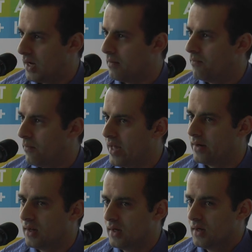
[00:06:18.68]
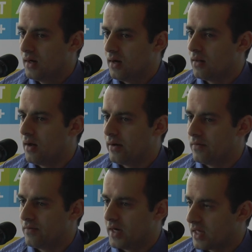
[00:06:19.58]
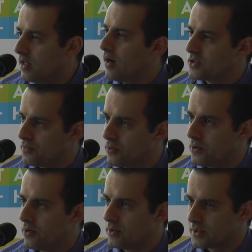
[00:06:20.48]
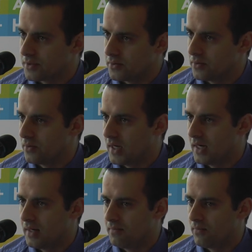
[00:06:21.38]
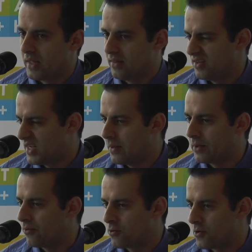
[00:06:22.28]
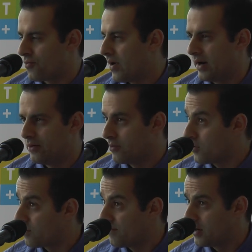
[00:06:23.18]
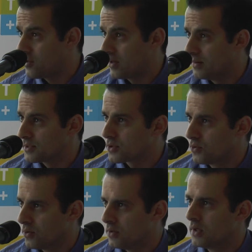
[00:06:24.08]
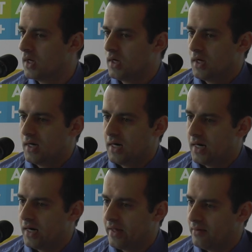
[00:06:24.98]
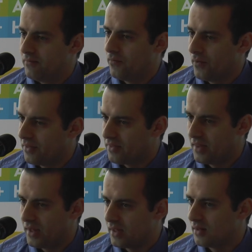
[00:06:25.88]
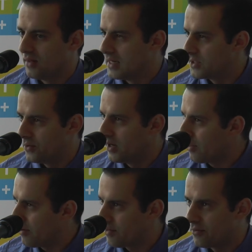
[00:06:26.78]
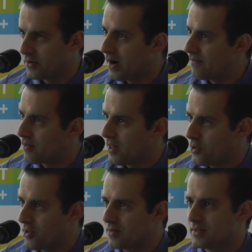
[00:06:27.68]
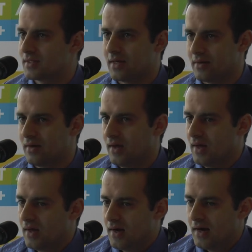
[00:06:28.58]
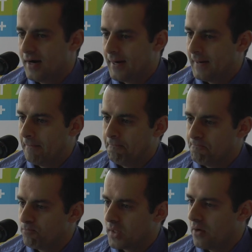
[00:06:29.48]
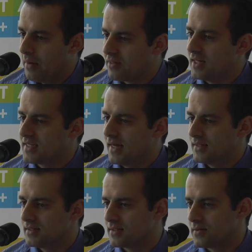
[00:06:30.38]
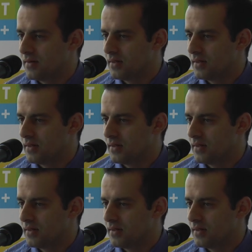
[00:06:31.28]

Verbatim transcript: met a lot of key entrepreneurs who, and the timing was just right. I was just finishing up school, and one thing led to another through conversations. And you know, MC10's